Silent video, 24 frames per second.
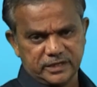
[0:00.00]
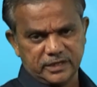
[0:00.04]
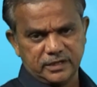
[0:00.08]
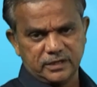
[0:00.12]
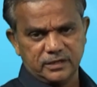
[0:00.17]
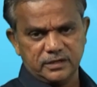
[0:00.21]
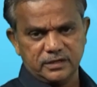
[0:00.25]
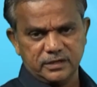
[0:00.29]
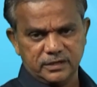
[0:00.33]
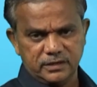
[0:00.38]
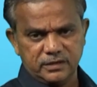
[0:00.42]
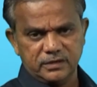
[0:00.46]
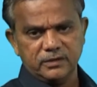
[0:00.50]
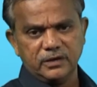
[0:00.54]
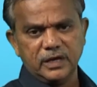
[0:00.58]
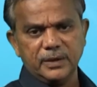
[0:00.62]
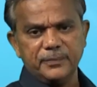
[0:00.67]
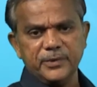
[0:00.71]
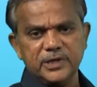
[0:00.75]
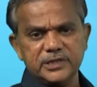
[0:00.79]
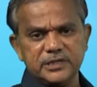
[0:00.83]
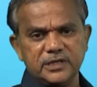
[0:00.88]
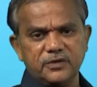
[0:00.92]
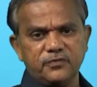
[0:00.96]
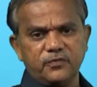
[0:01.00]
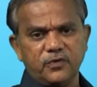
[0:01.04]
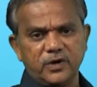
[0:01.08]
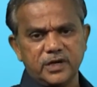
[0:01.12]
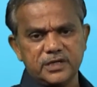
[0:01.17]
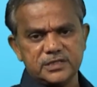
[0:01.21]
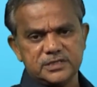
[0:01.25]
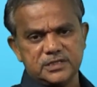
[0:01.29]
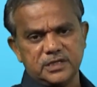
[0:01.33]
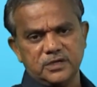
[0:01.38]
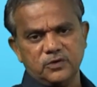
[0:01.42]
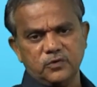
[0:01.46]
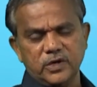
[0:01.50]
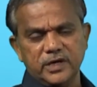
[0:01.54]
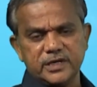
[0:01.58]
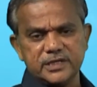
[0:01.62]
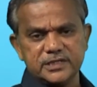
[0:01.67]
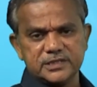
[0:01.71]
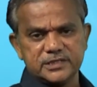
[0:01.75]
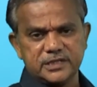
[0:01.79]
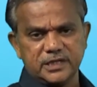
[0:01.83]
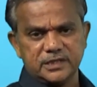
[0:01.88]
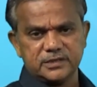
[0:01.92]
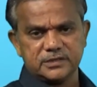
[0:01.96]
in Amazon
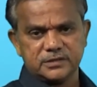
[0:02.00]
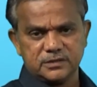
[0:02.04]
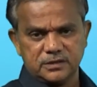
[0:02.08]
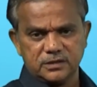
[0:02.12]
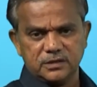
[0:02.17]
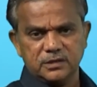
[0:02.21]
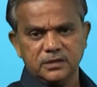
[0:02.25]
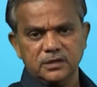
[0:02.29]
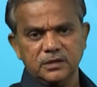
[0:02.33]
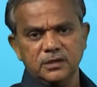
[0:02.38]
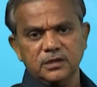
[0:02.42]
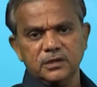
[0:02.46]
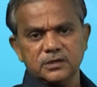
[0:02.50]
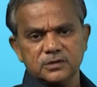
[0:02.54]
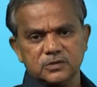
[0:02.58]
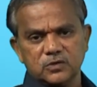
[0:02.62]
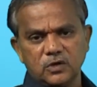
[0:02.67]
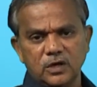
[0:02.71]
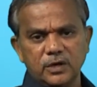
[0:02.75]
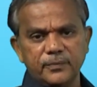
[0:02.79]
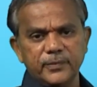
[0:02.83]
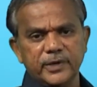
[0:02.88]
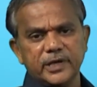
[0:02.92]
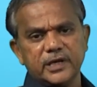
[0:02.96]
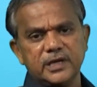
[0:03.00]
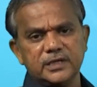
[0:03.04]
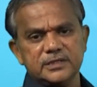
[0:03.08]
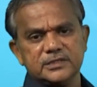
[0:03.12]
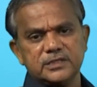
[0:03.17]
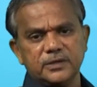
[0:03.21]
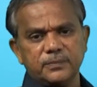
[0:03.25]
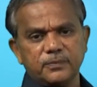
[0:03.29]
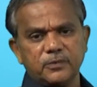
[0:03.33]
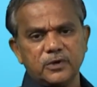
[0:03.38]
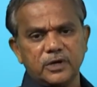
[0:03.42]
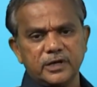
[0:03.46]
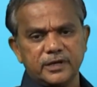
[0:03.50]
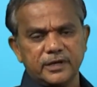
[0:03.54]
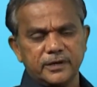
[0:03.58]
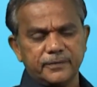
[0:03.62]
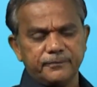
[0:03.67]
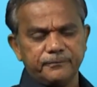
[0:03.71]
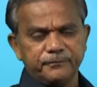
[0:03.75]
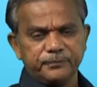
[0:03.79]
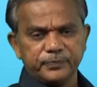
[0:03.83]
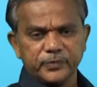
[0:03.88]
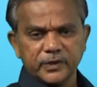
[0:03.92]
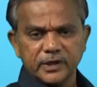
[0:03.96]
forest in United States, so American
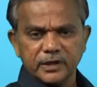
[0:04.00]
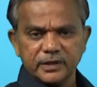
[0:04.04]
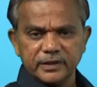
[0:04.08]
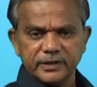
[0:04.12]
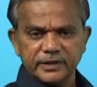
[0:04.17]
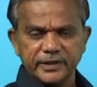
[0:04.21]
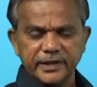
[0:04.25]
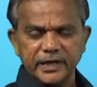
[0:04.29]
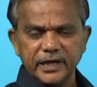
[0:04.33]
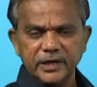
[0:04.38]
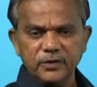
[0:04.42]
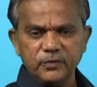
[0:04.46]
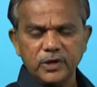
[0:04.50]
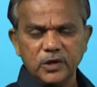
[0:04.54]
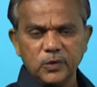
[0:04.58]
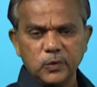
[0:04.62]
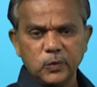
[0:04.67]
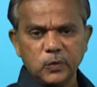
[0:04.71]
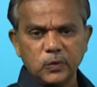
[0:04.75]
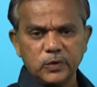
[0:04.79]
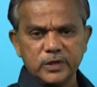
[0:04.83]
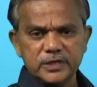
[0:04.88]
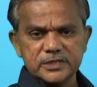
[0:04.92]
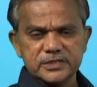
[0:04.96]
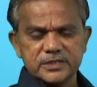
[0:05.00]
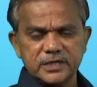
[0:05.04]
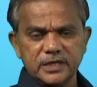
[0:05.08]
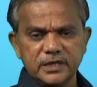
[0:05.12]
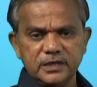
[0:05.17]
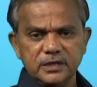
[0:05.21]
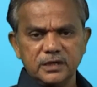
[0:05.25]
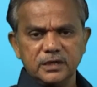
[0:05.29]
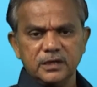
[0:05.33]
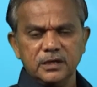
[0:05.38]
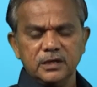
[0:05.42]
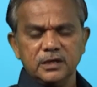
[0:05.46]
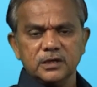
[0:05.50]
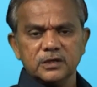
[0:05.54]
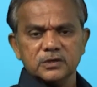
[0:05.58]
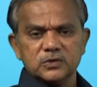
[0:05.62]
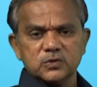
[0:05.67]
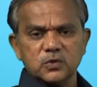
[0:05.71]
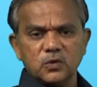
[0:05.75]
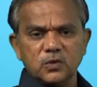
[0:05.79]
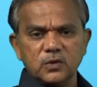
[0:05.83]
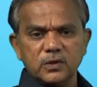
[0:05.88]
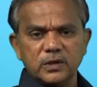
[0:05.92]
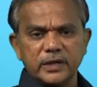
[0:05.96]
subcontinent. There we have noticed that,
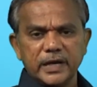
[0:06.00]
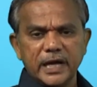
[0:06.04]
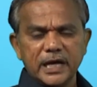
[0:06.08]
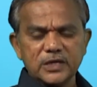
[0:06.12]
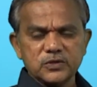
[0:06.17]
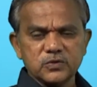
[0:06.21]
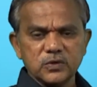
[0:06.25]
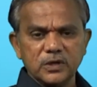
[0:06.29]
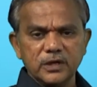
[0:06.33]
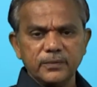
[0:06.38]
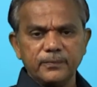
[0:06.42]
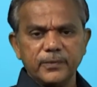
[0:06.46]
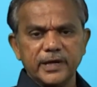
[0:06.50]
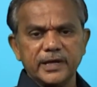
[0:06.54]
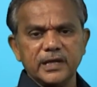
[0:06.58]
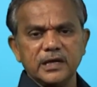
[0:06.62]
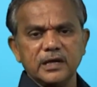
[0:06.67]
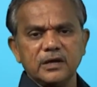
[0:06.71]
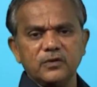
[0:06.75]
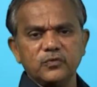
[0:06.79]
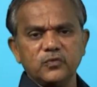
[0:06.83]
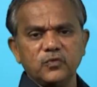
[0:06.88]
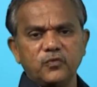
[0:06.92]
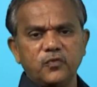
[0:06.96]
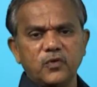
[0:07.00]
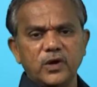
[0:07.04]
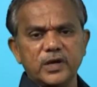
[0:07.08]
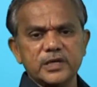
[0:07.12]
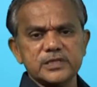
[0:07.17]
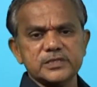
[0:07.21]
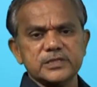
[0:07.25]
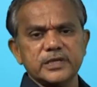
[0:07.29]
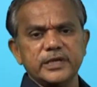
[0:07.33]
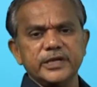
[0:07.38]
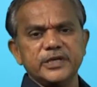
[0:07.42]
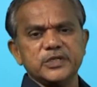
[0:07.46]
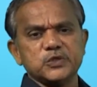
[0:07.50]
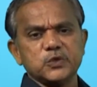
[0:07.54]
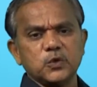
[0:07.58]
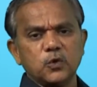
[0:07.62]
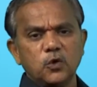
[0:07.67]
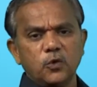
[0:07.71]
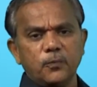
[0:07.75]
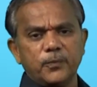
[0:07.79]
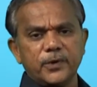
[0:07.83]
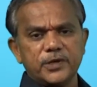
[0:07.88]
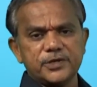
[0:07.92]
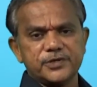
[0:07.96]
so naturally burning of the
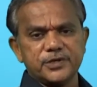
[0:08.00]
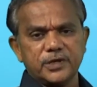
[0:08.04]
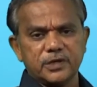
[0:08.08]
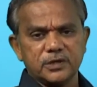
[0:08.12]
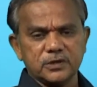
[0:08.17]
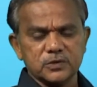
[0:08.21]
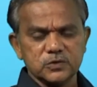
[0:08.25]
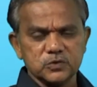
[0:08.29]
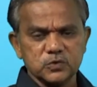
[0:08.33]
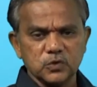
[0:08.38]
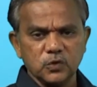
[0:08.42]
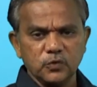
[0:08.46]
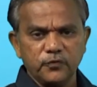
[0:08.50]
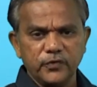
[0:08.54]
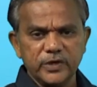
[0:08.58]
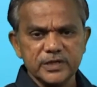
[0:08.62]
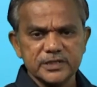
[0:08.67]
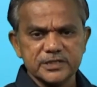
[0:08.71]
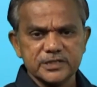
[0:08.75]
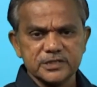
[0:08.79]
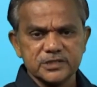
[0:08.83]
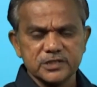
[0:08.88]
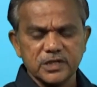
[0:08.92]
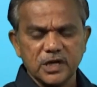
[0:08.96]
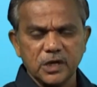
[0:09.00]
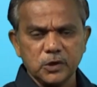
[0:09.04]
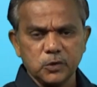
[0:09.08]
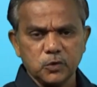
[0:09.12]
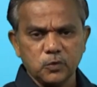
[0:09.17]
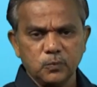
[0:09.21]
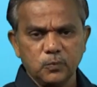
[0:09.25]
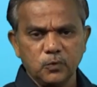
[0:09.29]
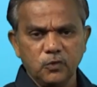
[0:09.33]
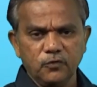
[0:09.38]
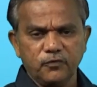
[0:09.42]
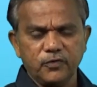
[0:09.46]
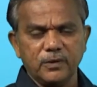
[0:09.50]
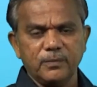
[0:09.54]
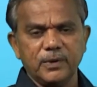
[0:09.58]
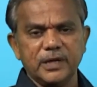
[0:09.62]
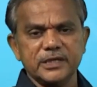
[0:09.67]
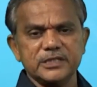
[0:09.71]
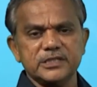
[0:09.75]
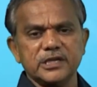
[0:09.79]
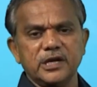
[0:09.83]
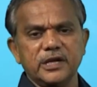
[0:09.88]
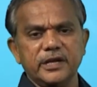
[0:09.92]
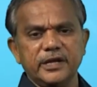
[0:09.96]
forest leads to low pressure, so winds start to
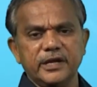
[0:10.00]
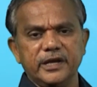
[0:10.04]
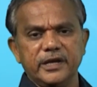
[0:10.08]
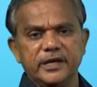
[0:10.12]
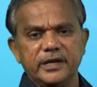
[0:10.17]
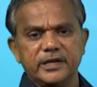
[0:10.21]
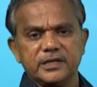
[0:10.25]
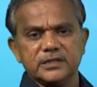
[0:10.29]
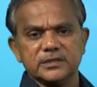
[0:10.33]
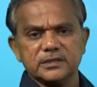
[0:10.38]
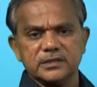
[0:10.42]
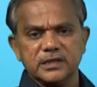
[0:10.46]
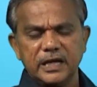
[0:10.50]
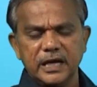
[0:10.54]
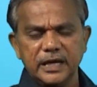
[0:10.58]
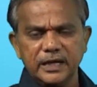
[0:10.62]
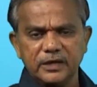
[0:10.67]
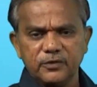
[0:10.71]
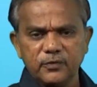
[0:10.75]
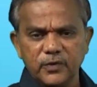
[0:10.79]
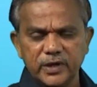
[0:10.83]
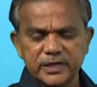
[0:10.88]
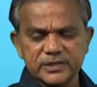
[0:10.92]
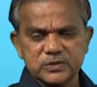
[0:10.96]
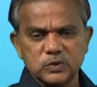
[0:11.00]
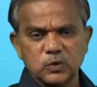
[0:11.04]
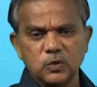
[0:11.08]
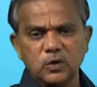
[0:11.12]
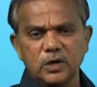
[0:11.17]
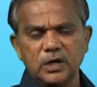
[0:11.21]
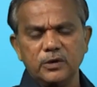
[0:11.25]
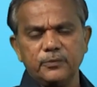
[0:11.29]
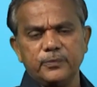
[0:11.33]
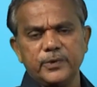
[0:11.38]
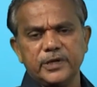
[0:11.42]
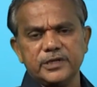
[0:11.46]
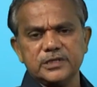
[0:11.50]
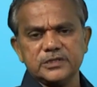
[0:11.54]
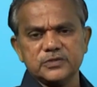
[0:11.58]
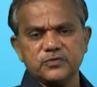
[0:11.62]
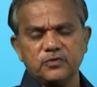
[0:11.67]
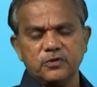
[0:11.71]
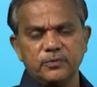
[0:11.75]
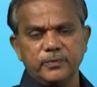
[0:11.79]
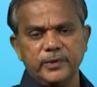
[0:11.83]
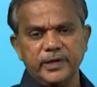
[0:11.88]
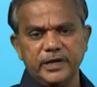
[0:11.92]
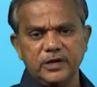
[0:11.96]
move from adjoining areas. Likewise,
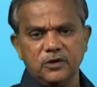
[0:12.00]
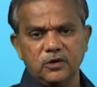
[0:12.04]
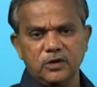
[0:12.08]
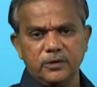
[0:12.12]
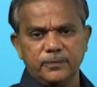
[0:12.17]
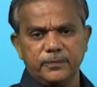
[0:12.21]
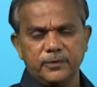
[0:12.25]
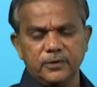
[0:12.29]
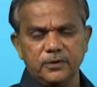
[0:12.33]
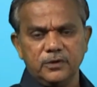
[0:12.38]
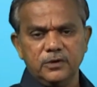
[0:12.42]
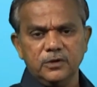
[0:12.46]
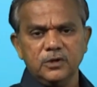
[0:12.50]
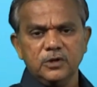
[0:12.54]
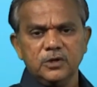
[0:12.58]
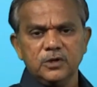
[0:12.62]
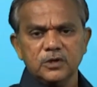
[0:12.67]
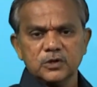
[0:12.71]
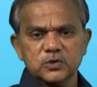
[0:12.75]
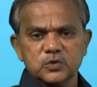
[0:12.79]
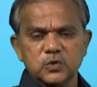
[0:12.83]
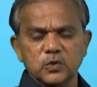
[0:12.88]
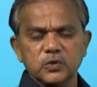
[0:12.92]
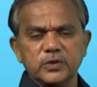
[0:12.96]
local pressures will be developed.